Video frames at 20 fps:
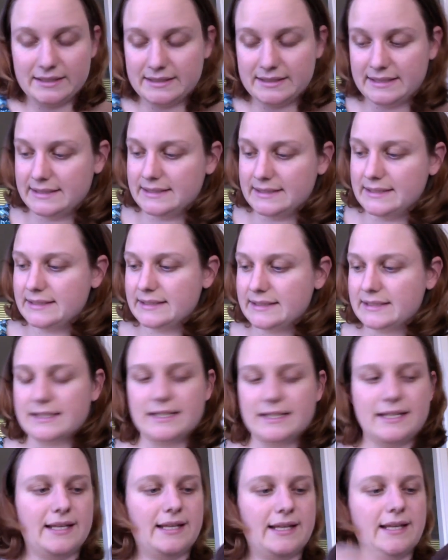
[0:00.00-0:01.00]
scissors
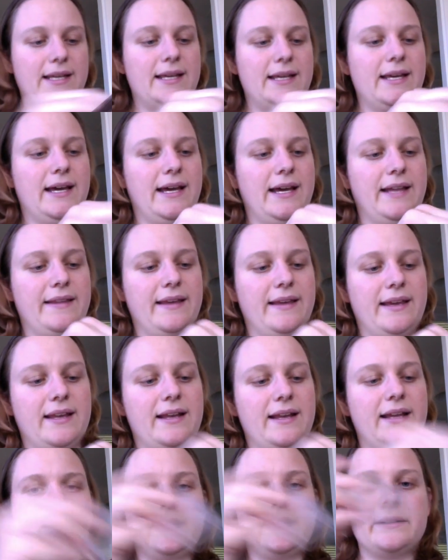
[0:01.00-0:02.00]
and then
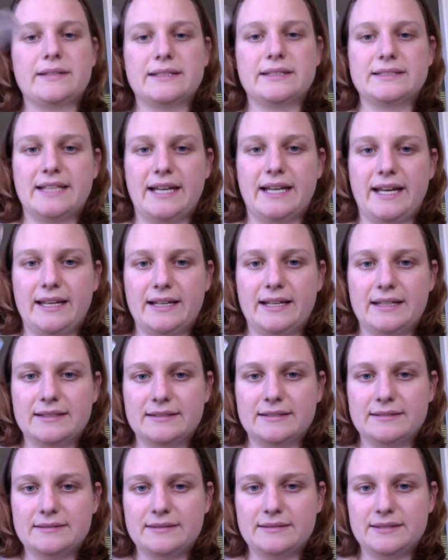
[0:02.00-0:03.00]
a little container
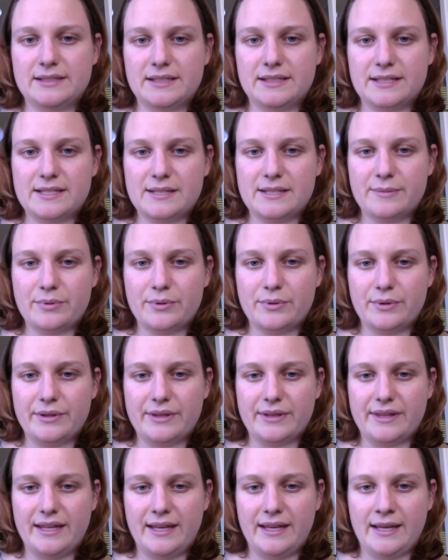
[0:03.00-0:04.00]
to put
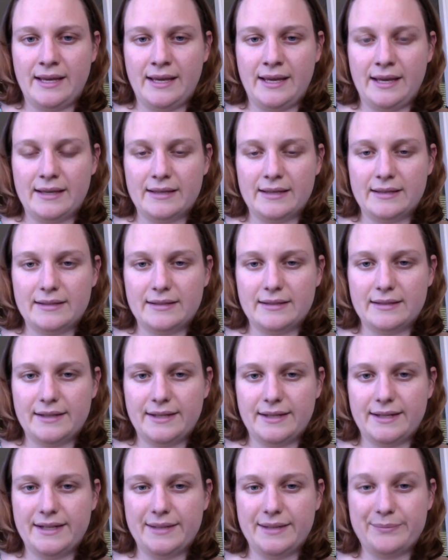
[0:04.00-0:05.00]
the
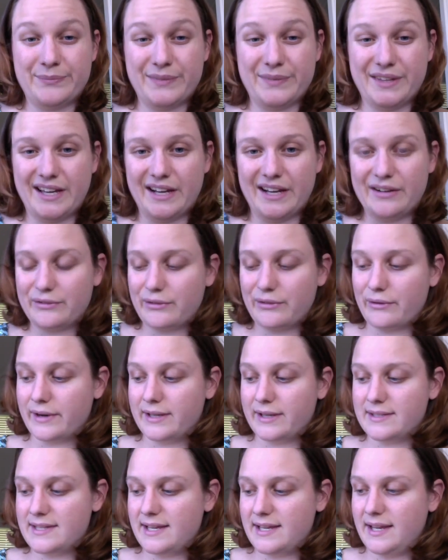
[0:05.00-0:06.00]
cut
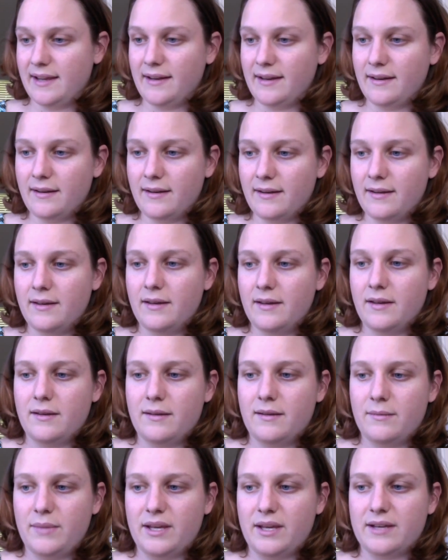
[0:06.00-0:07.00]
threads in,
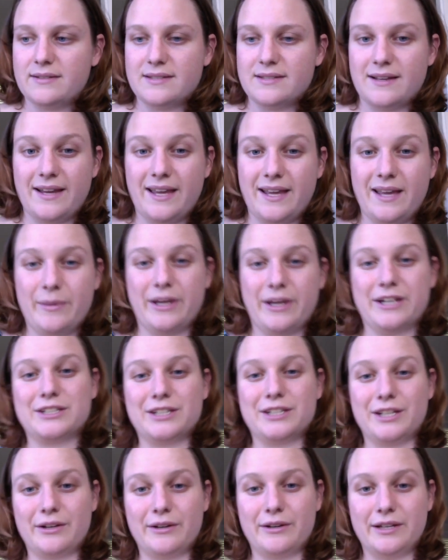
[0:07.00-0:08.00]
because I am actually
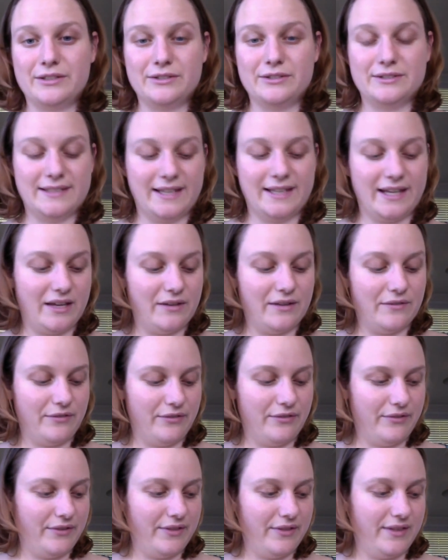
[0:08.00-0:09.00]
going to save
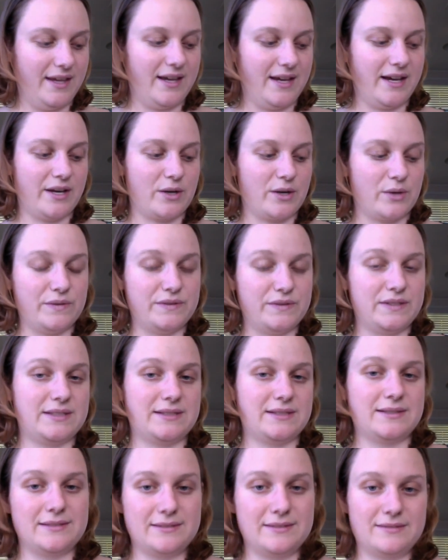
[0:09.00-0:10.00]
the cut-offs
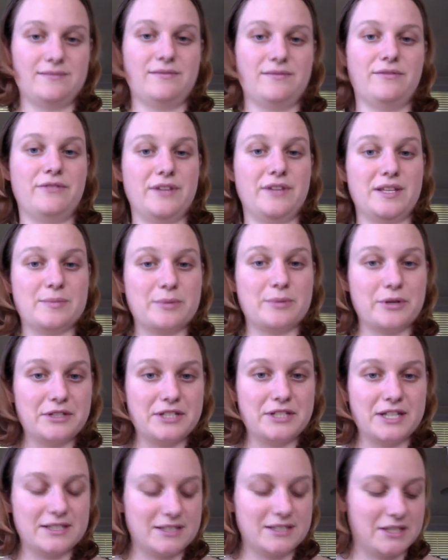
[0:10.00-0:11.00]
for this
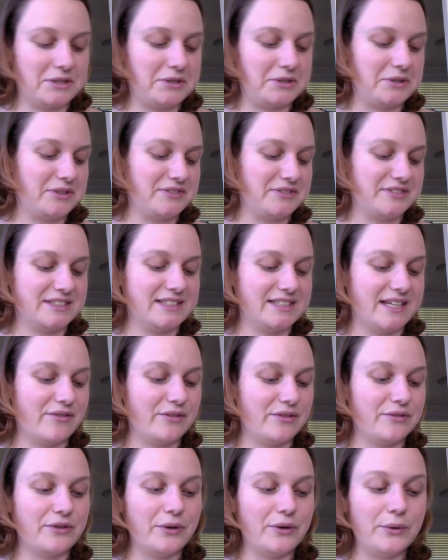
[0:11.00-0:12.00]
project. I don't know if I'll save it
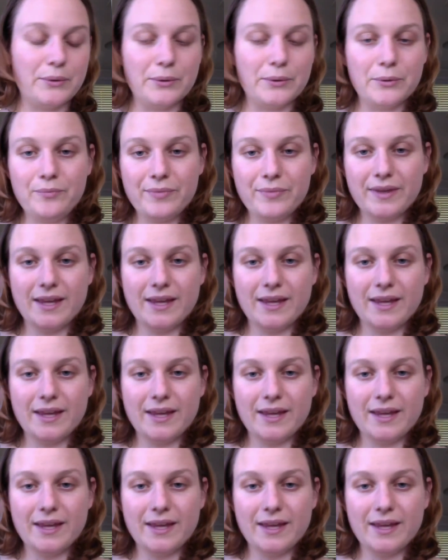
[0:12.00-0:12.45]
for all.